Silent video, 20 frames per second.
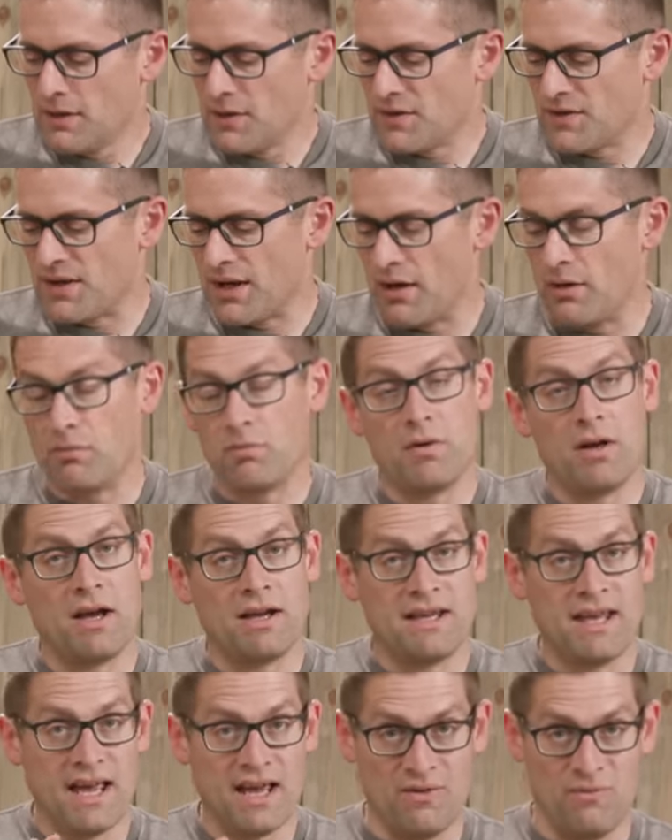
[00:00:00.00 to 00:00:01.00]
So
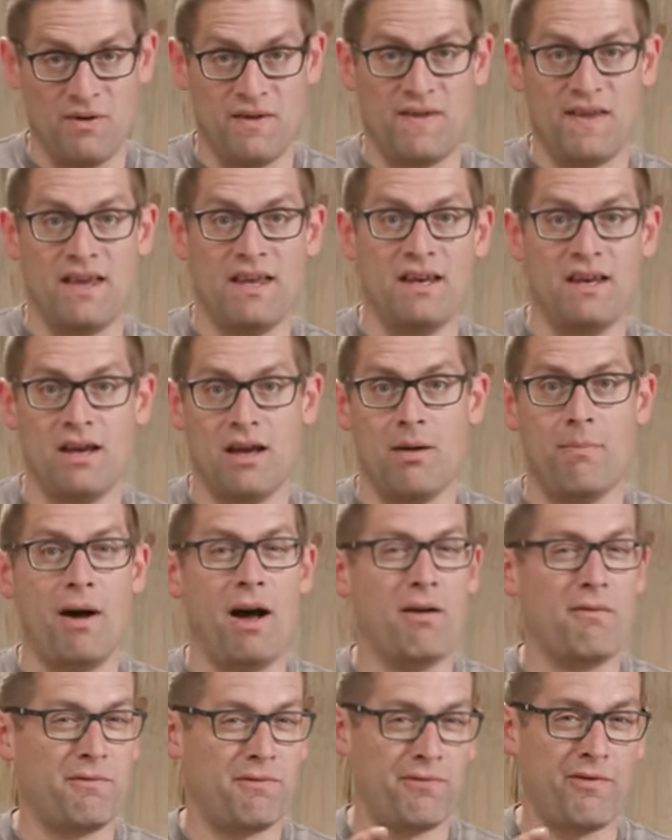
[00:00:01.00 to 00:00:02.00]
again, within
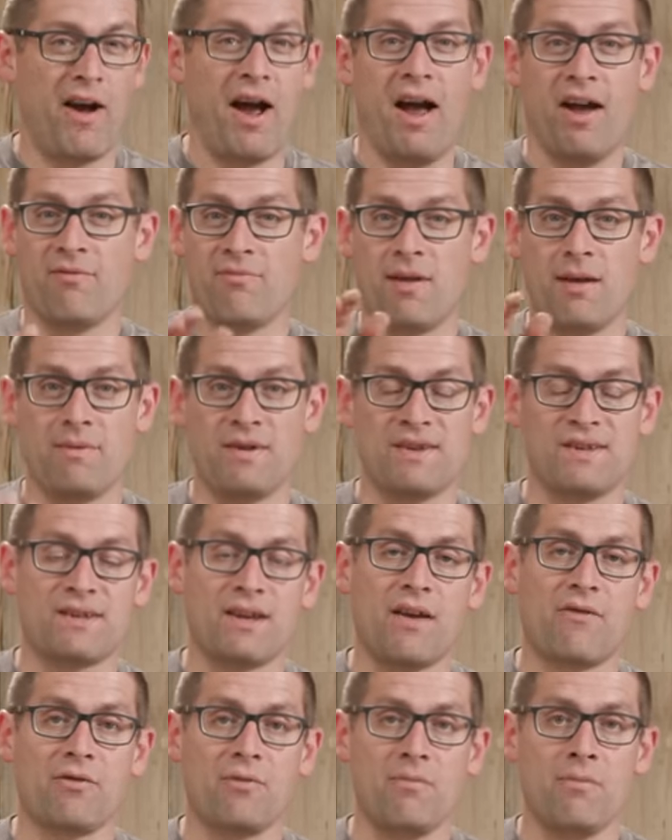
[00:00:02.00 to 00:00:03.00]
about 5, maybe
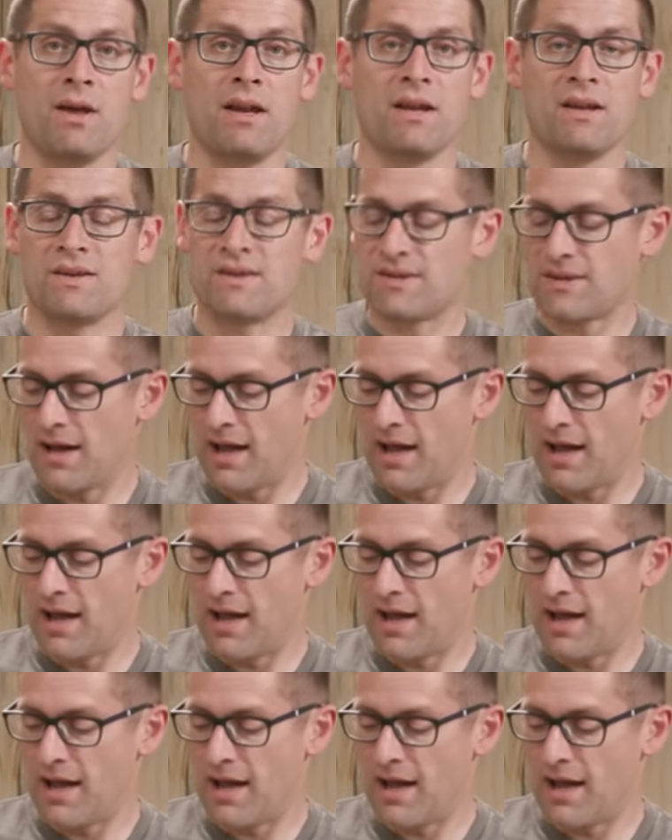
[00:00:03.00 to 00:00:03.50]
7 minutes,